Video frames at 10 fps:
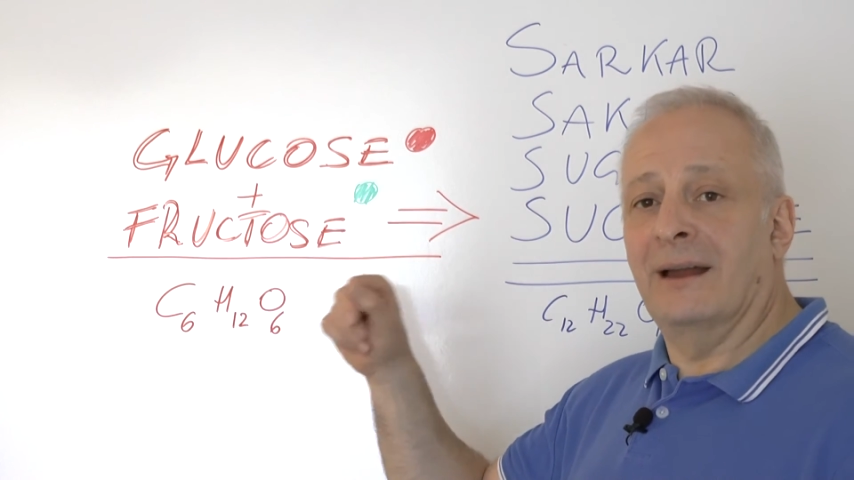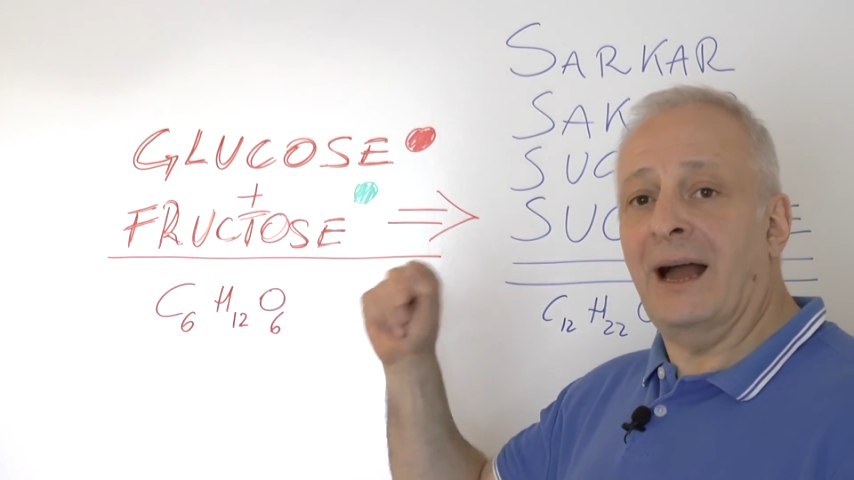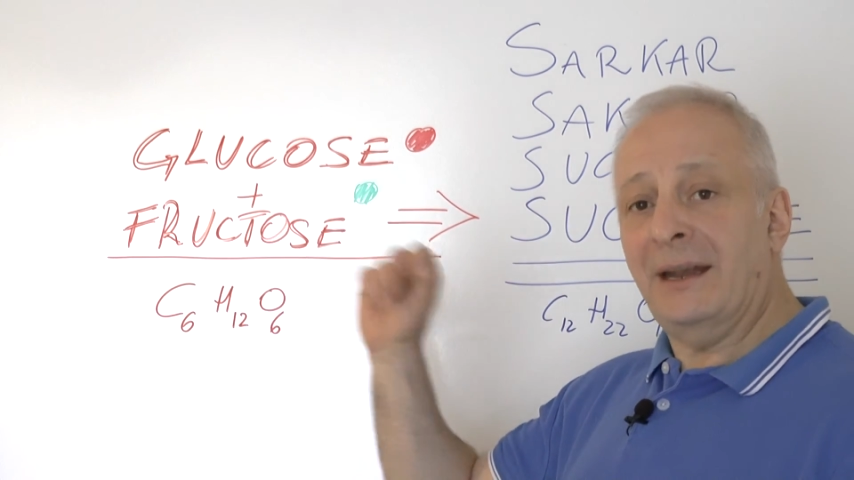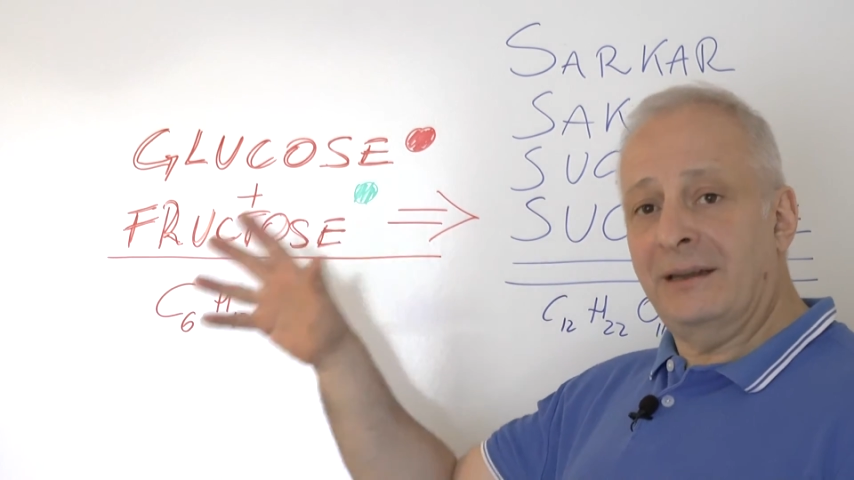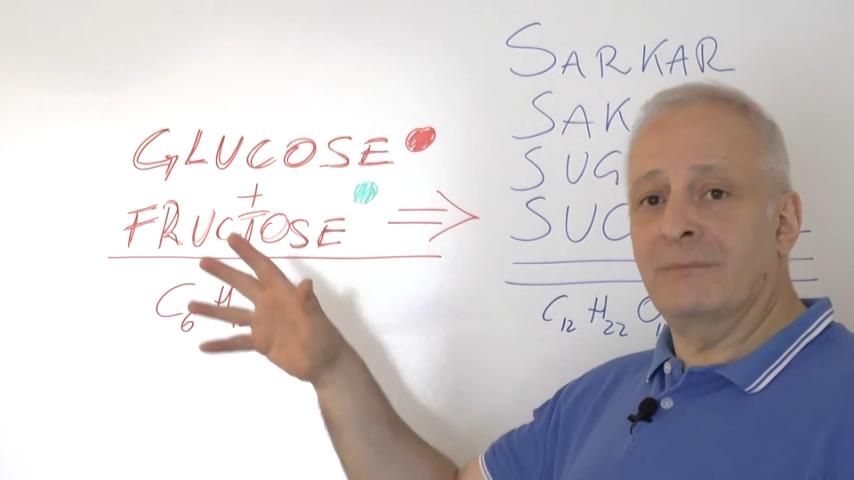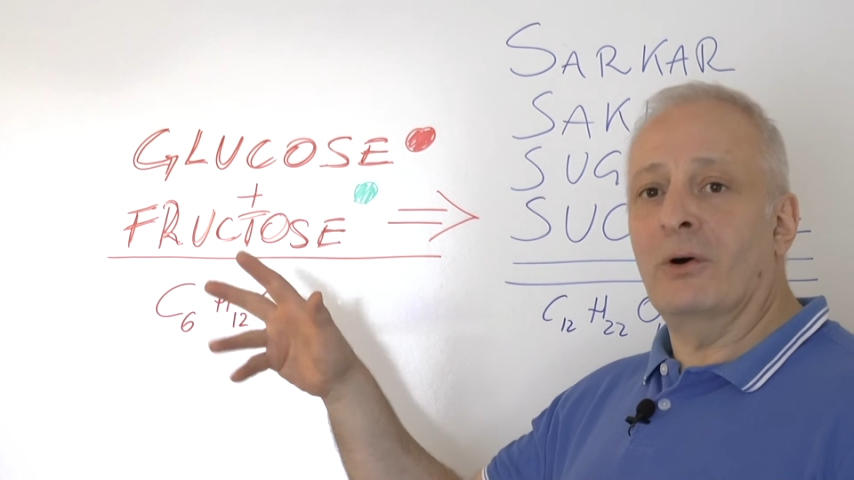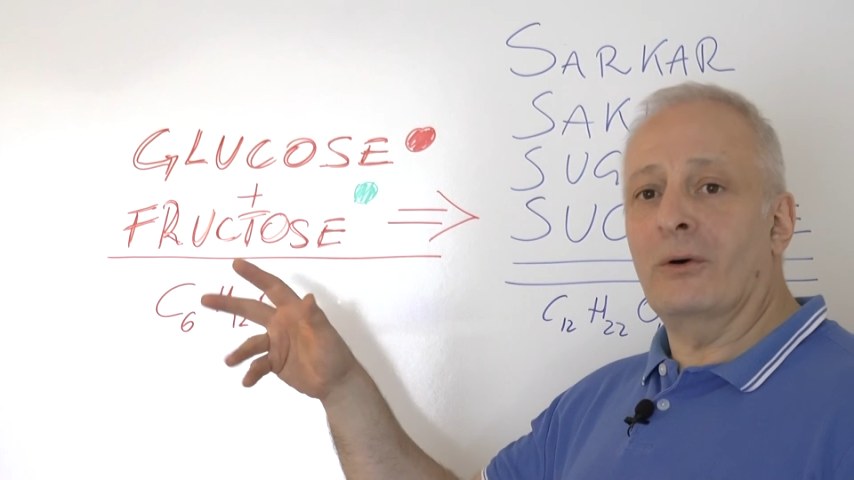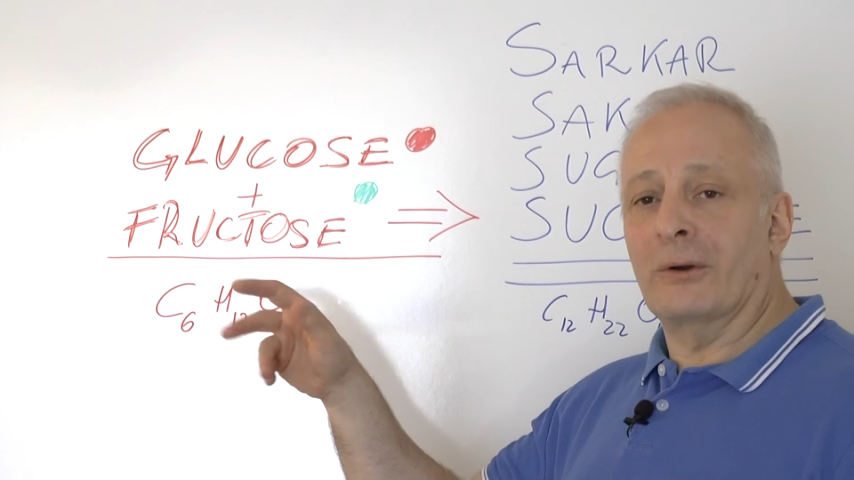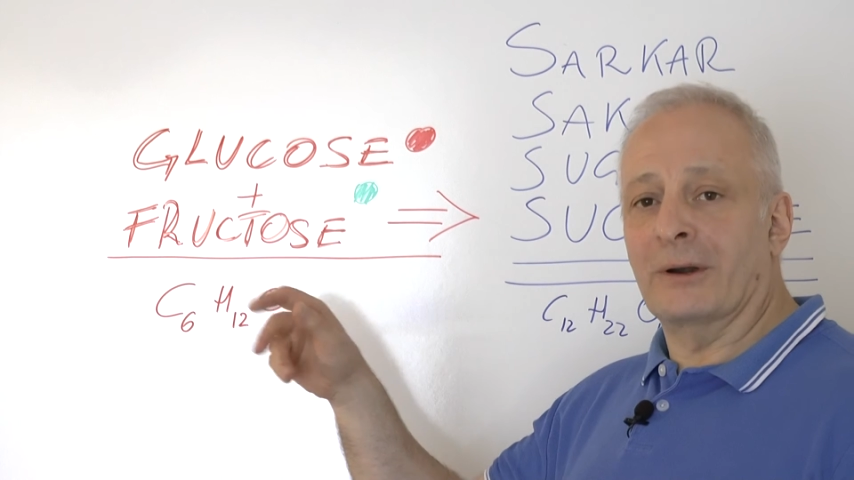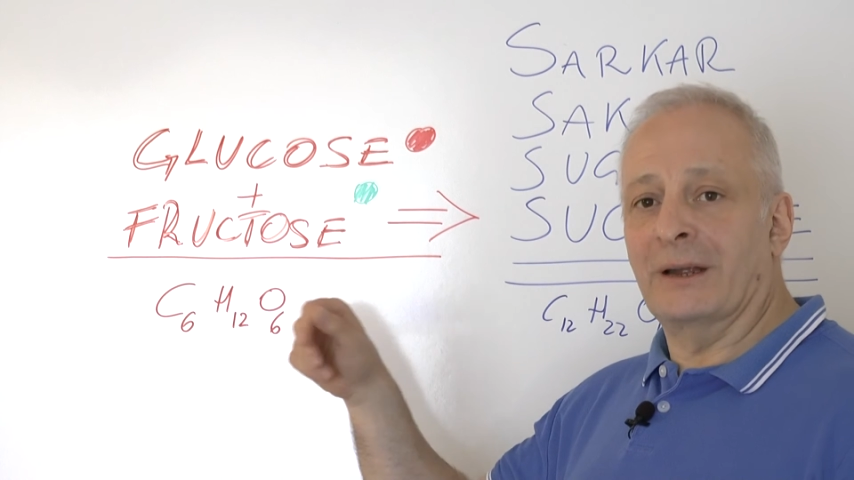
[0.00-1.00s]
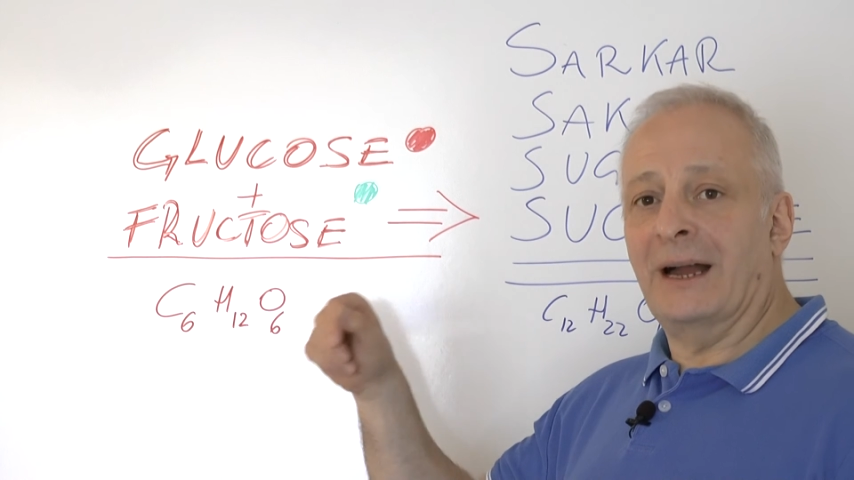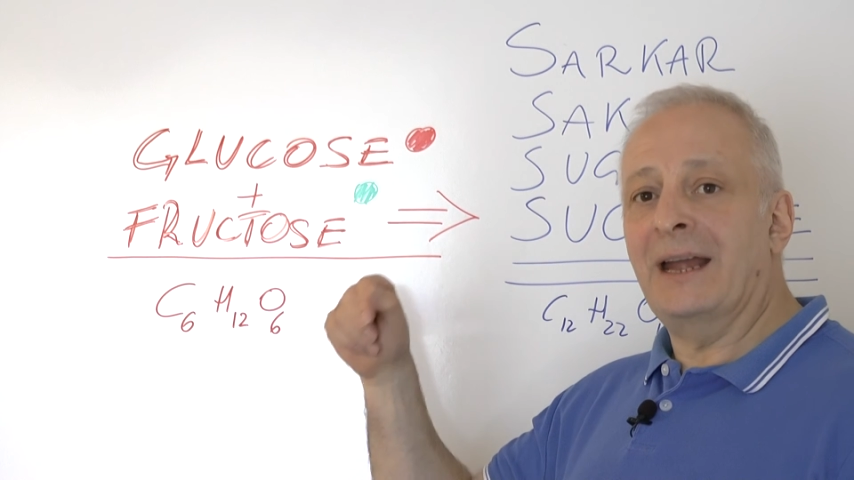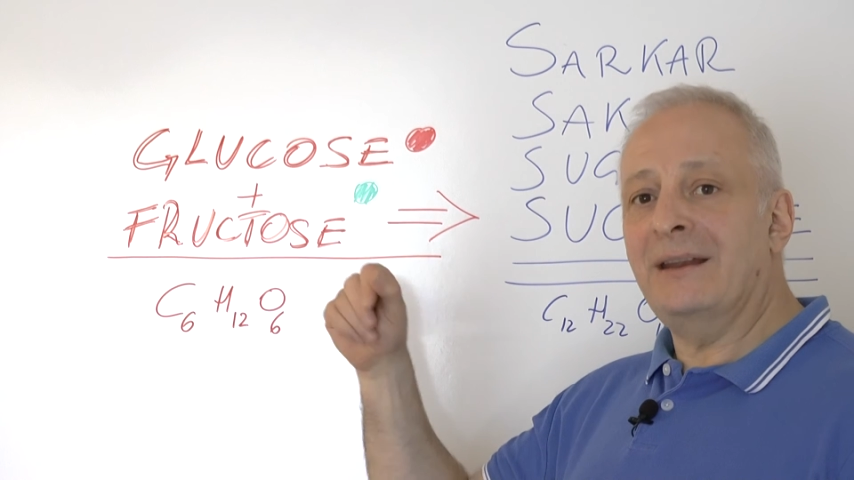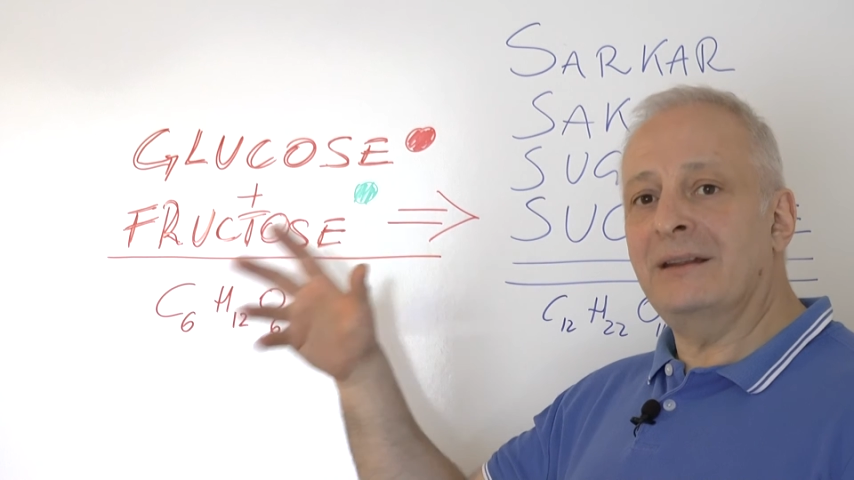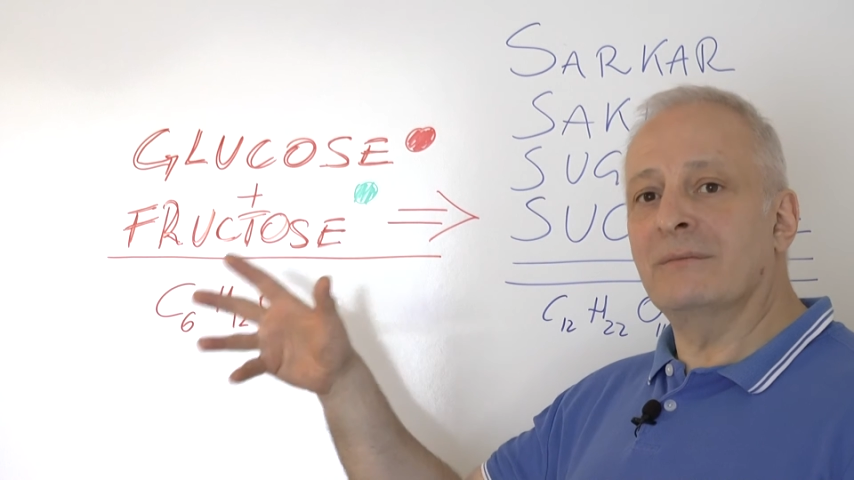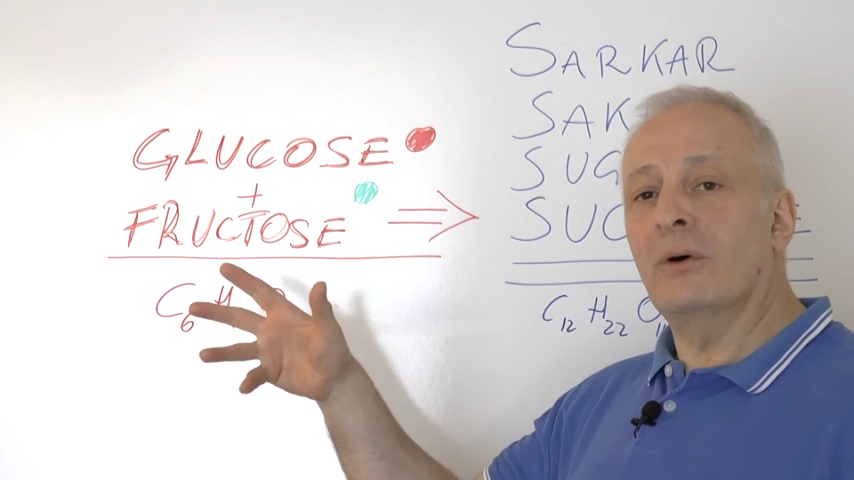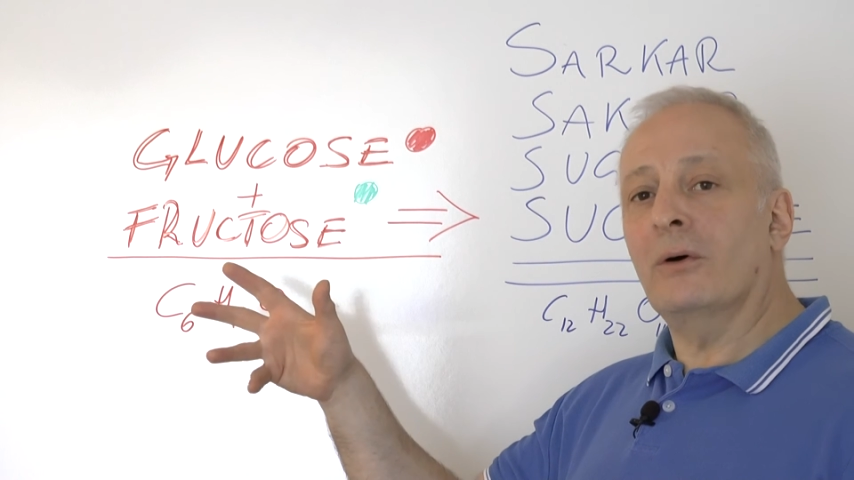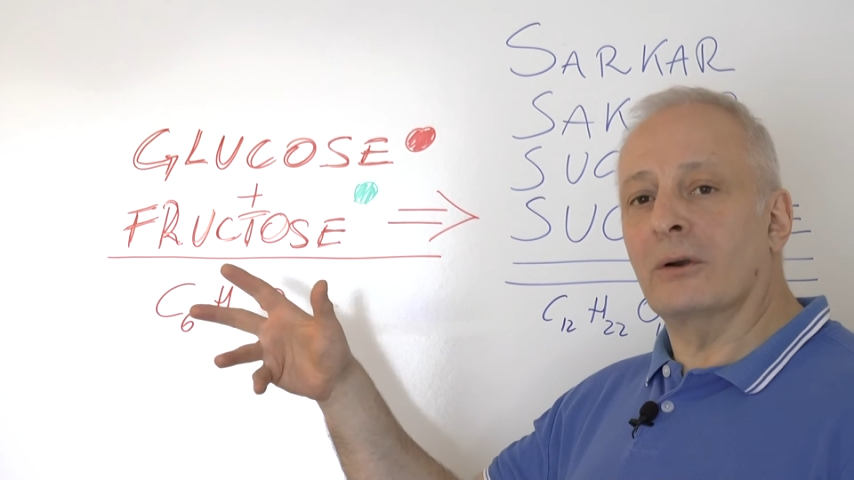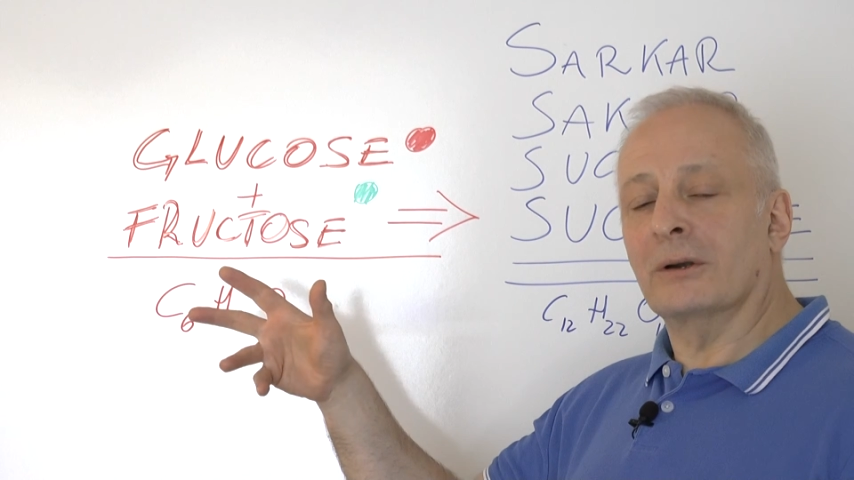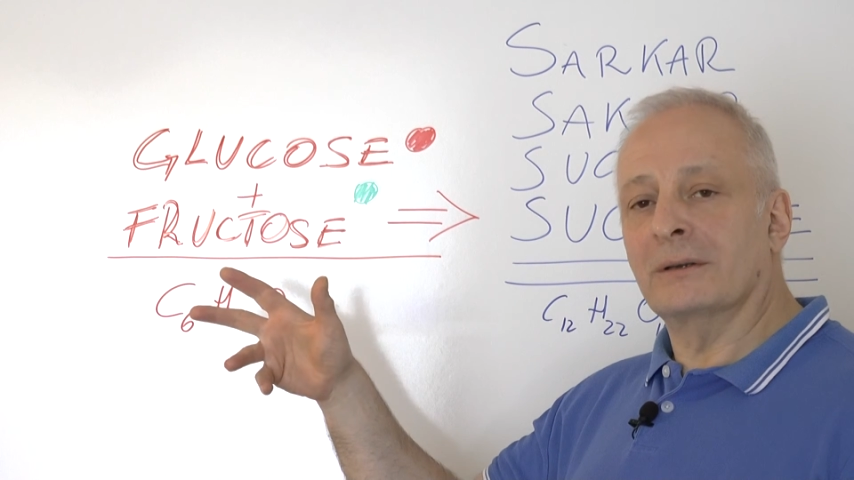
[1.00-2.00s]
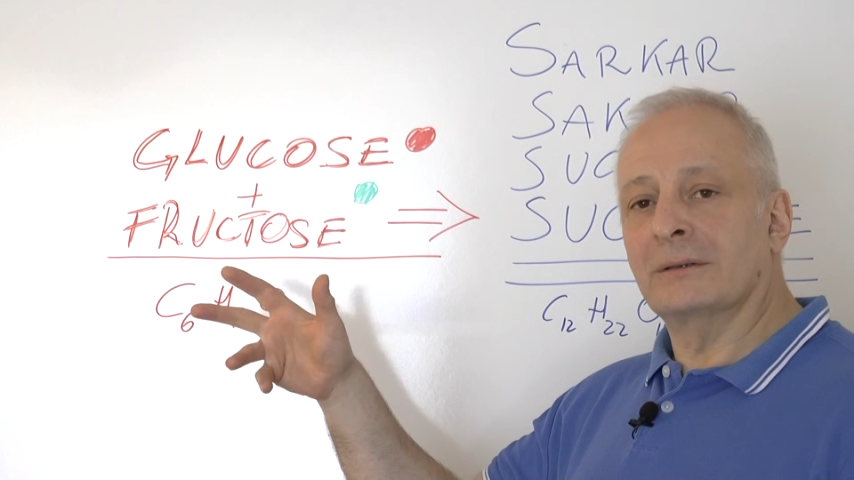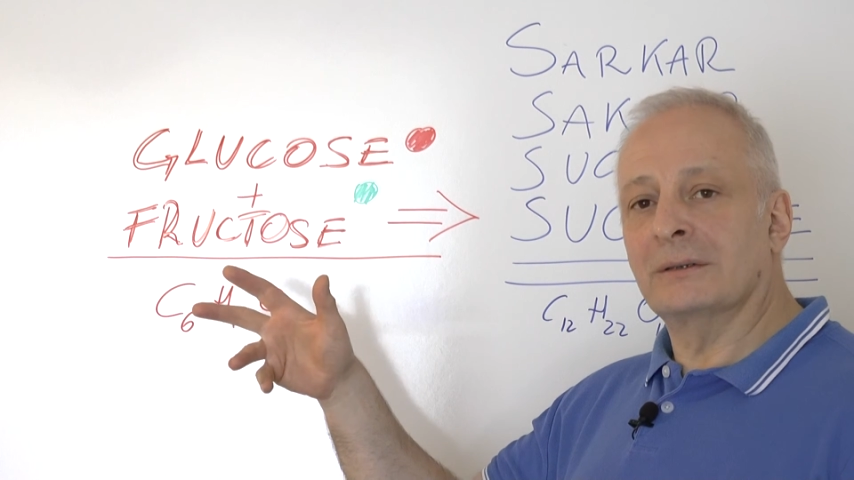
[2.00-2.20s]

I need more, I need more,